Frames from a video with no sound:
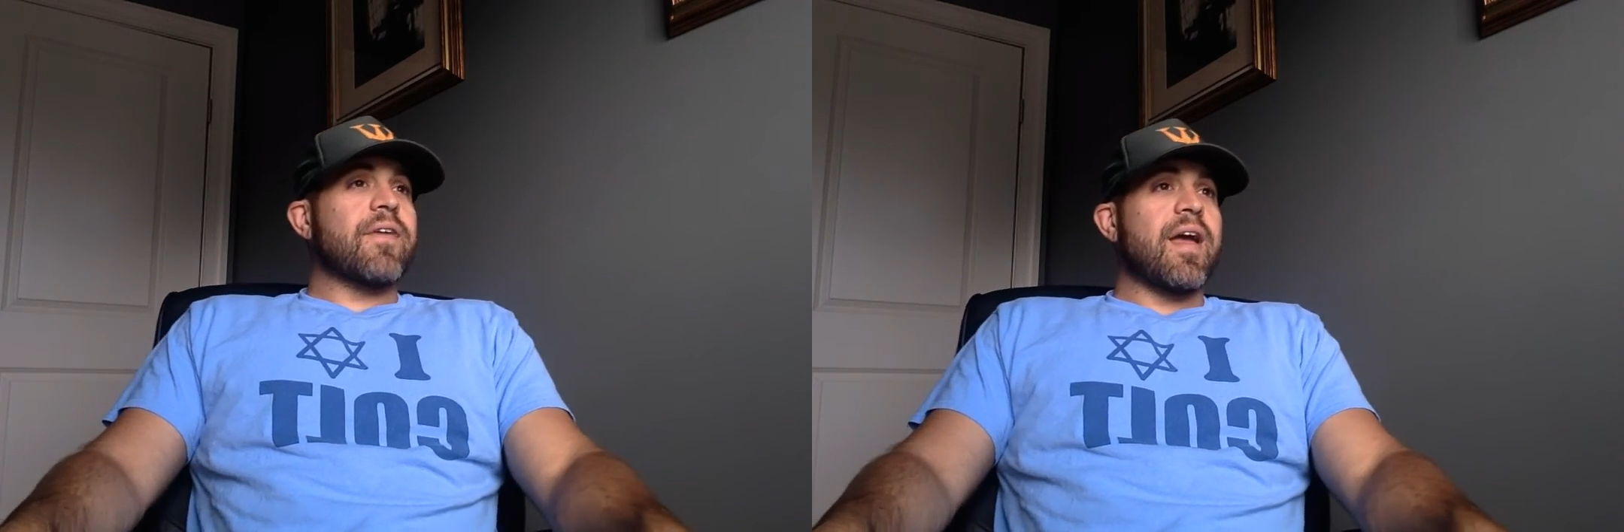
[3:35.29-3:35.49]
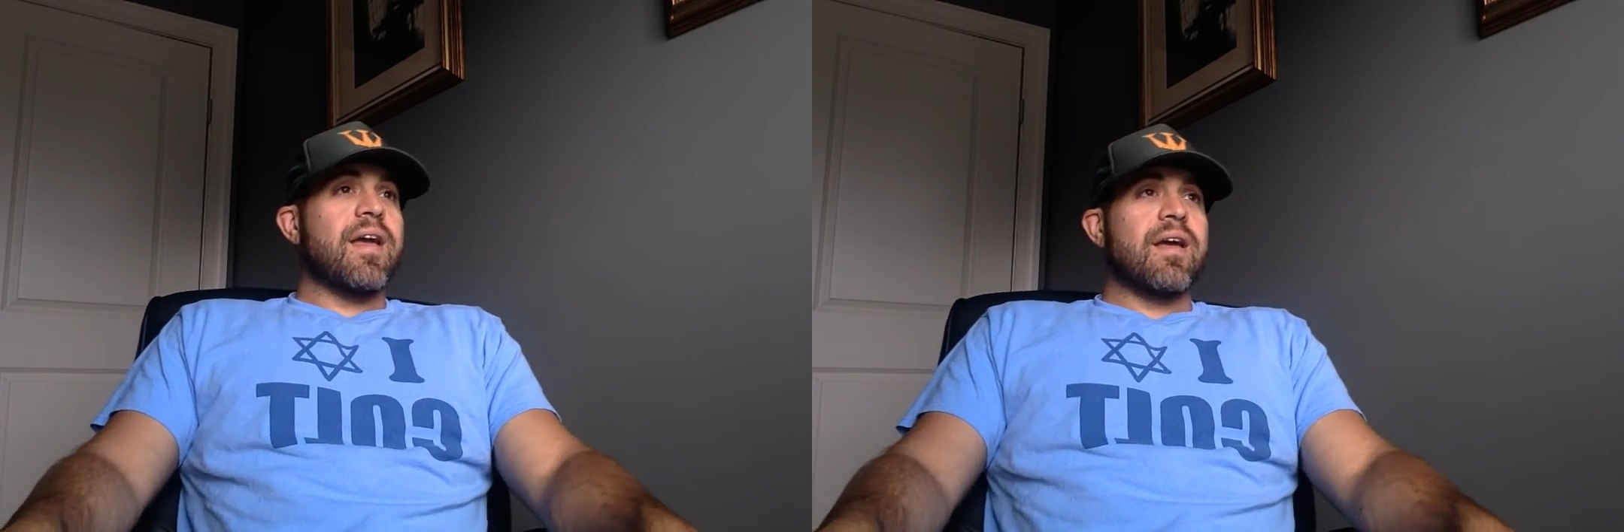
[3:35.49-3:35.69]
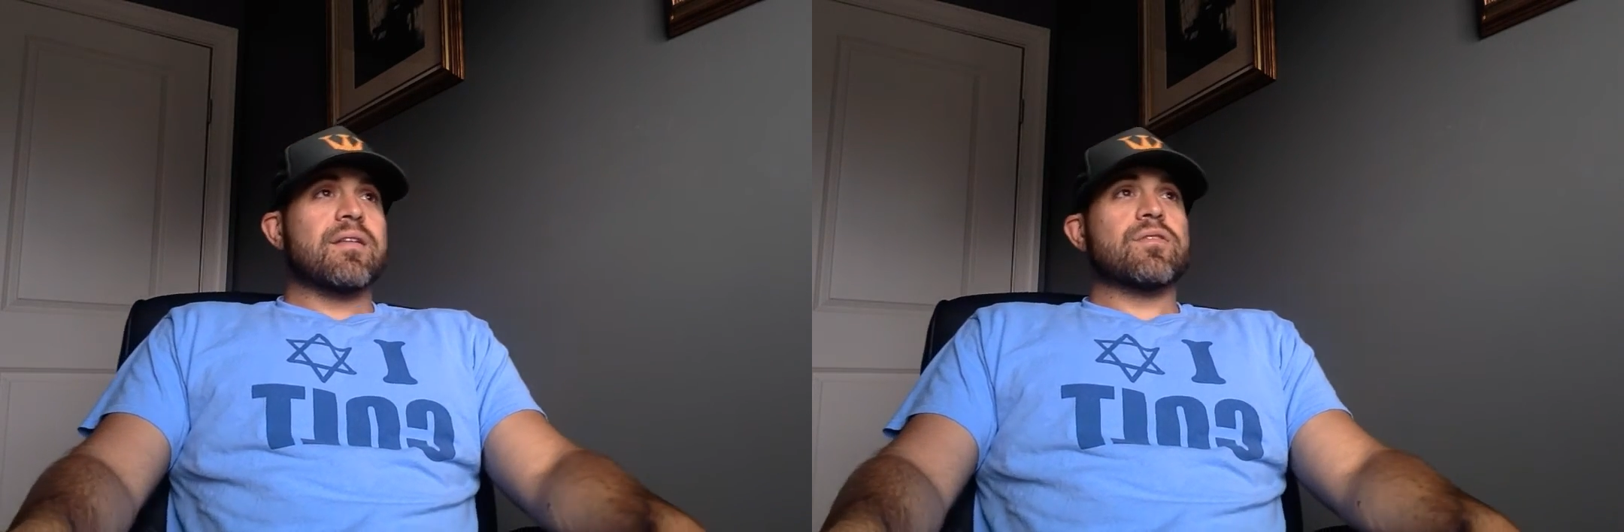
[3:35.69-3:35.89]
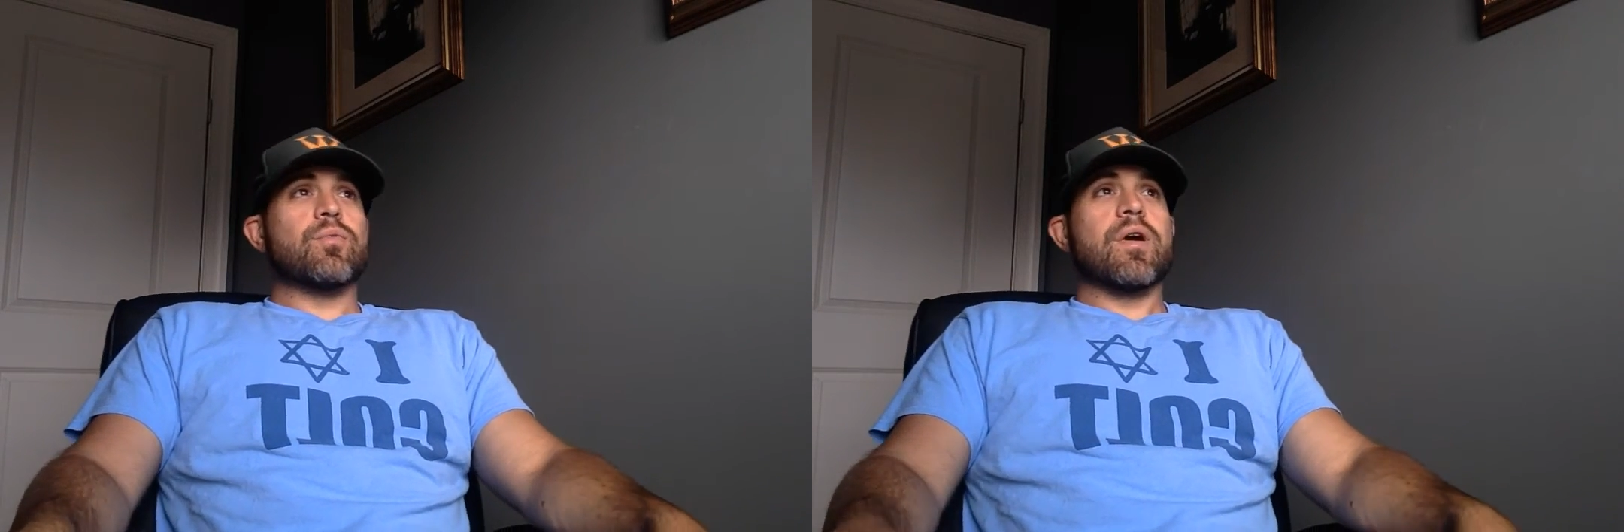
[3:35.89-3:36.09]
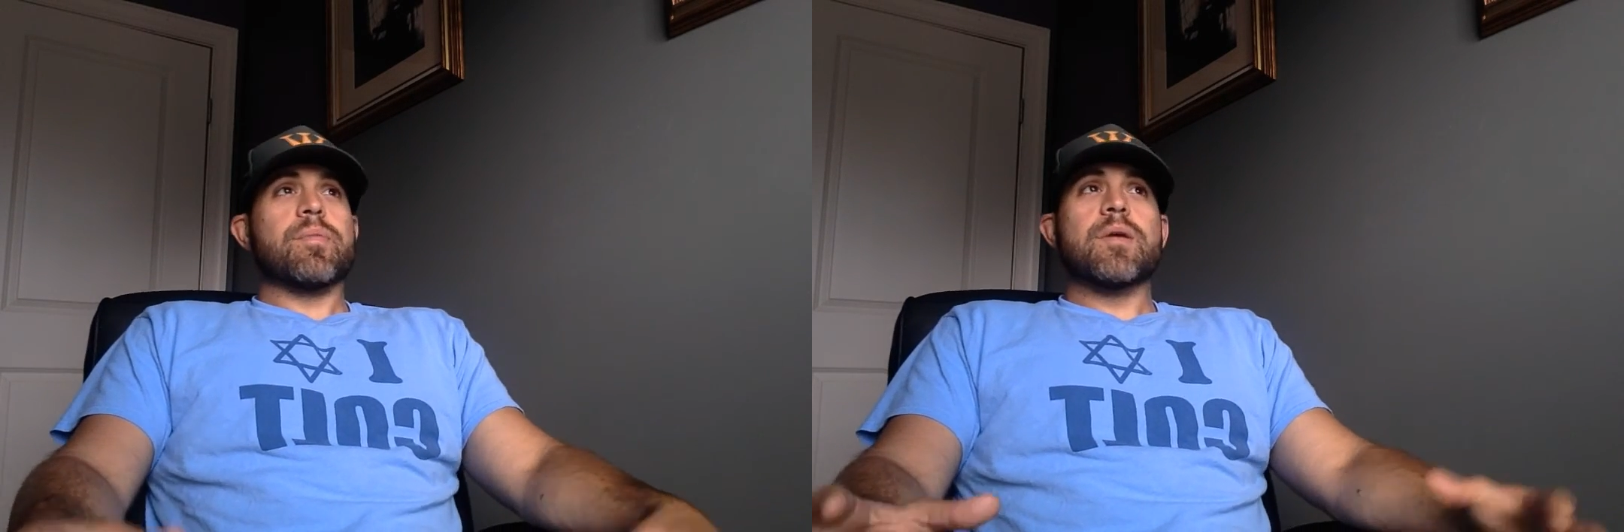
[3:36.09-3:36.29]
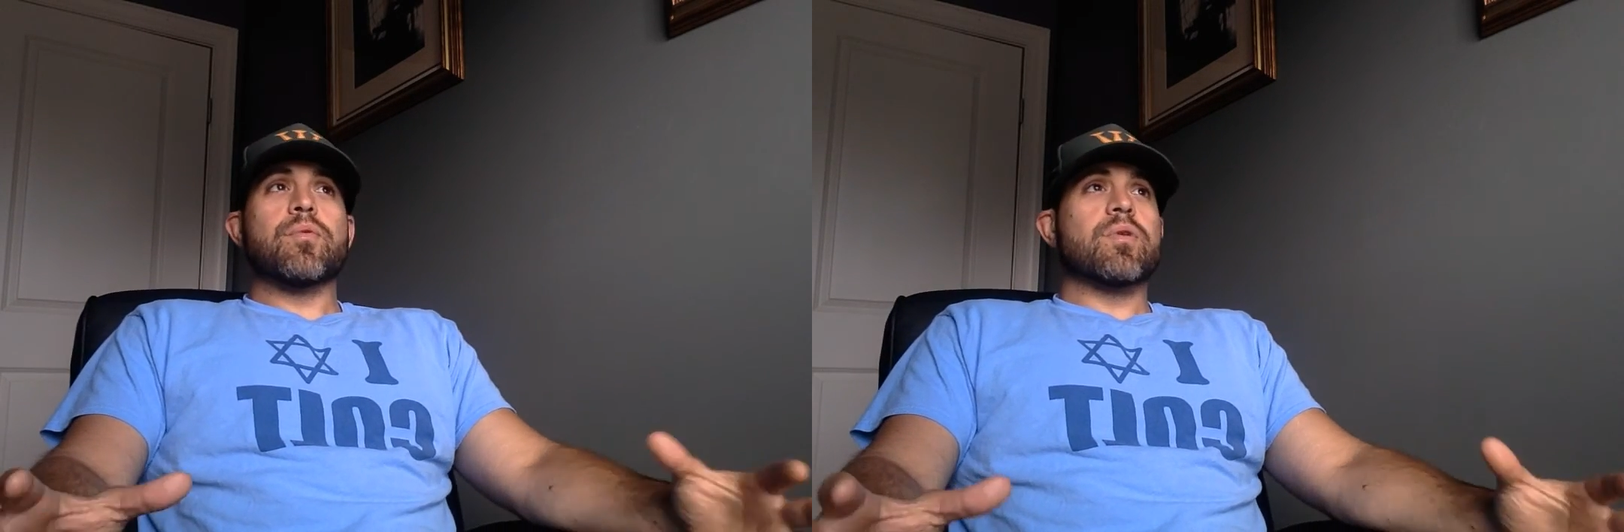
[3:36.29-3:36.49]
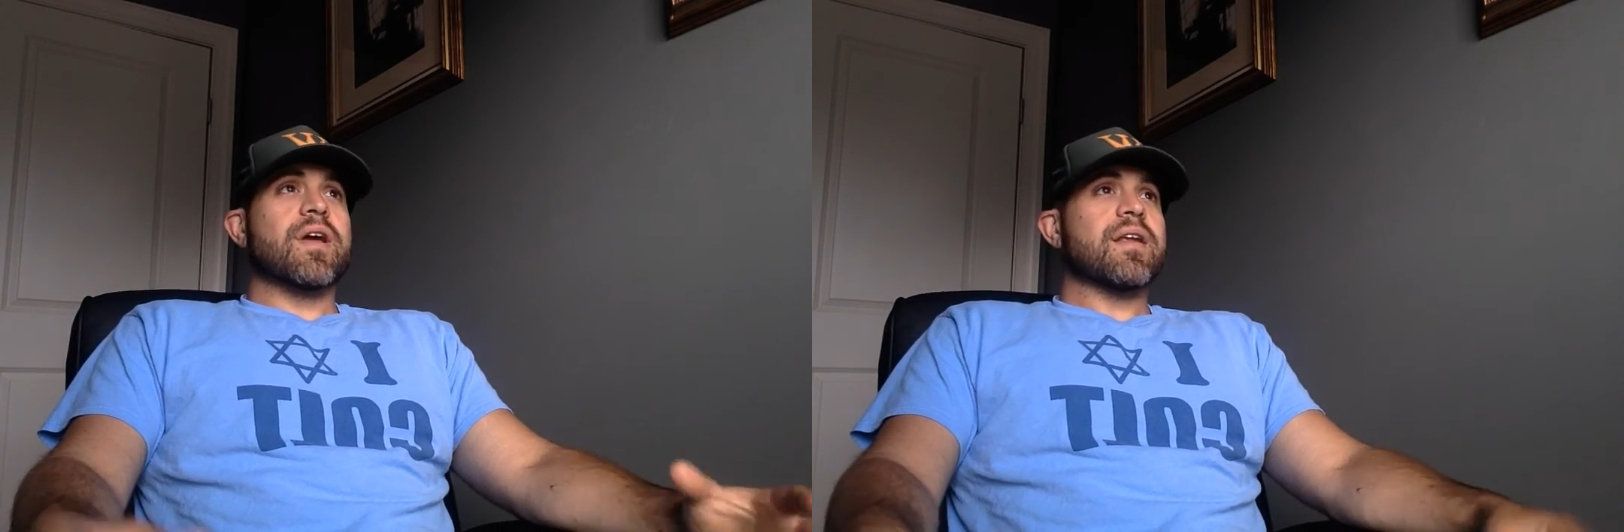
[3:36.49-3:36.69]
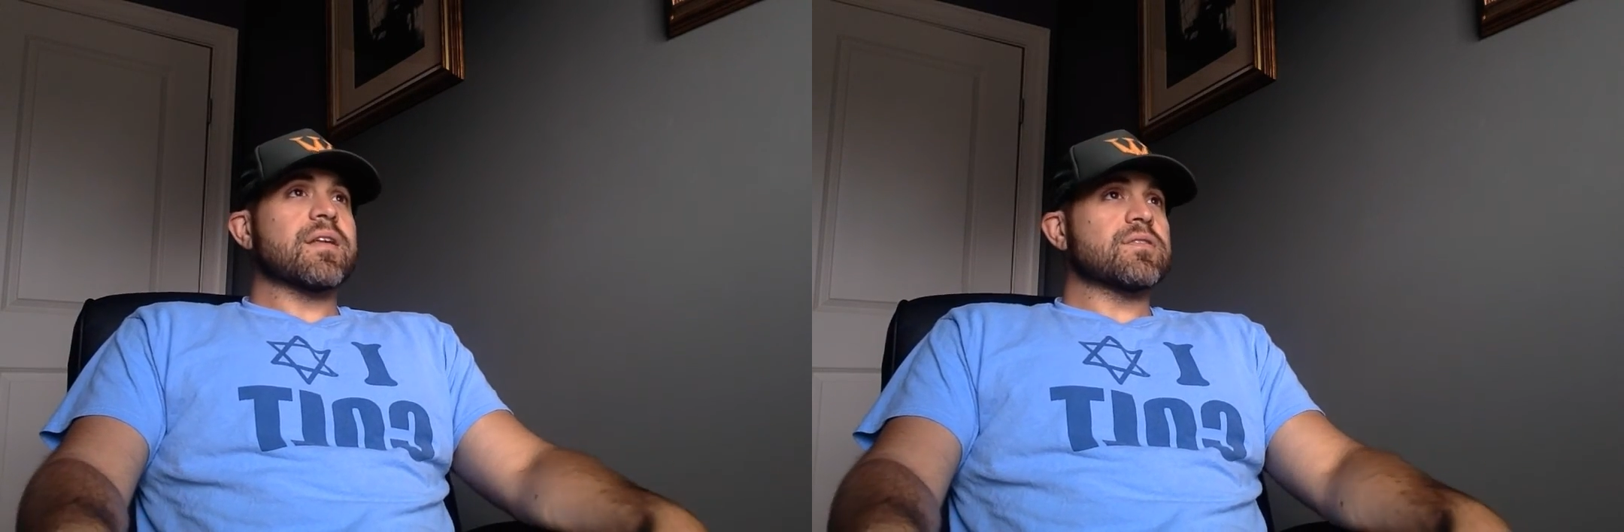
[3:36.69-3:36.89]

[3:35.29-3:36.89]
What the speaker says: hand to where people were getting